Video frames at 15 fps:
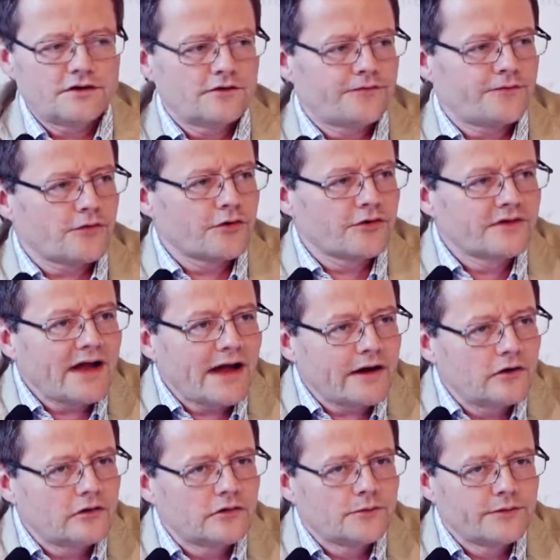for a
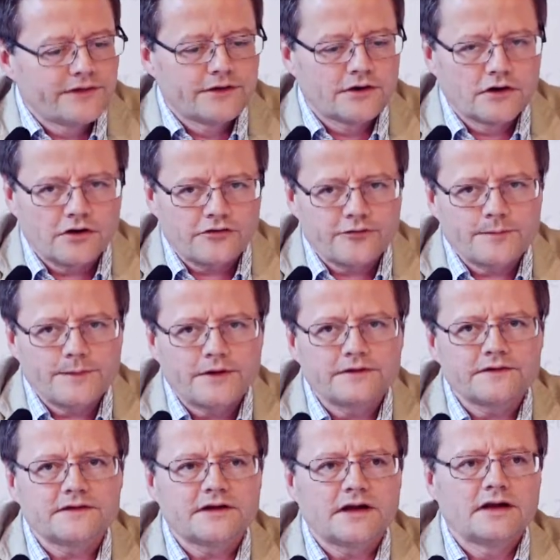dialogue with the government,